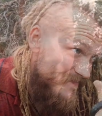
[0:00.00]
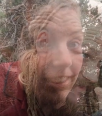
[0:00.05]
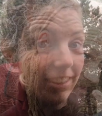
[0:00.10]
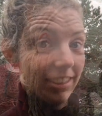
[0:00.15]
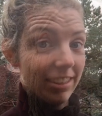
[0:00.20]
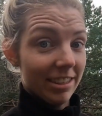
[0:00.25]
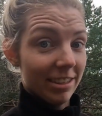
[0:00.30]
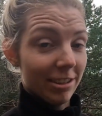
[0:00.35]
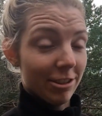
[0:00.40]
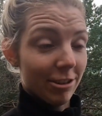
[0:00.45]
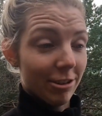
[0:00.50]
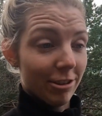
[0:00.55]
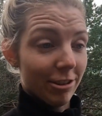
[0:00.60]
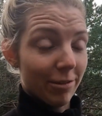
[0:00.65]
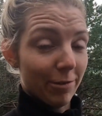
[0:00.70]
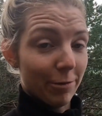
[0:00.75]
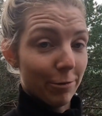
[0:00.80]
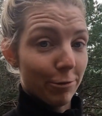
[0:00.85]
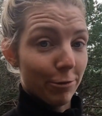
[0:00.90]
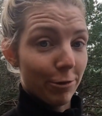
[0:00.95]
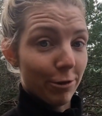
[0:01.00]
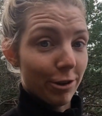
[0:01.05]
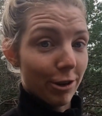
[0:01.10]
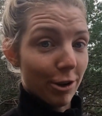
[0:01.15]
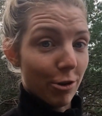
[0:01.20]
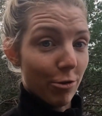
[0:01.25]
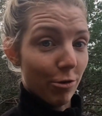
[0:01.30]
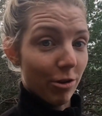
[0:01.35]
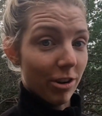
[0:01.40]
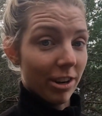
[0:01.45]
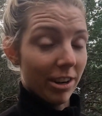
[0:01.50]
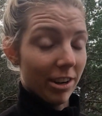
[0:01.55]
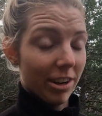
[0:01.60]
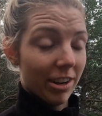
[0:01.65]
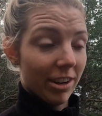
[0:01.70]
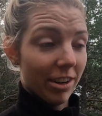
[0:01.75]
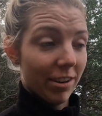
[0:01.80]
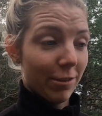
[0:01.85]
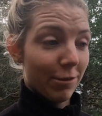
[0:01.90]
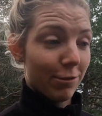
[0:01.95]
He's gone full rogue.
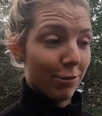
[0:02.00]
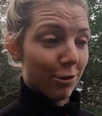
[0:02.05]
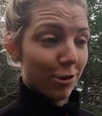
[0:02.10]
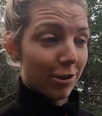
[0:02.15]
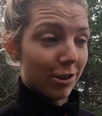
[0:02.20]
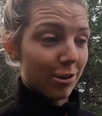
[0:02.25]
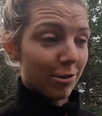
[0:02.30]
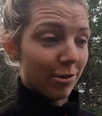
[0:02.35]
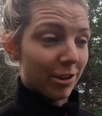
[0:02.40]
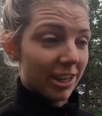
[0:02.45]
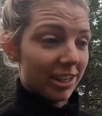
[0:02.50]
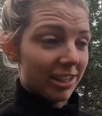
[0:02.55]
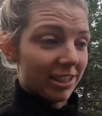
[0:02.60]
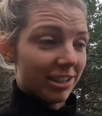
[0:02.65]
Full rogue, he's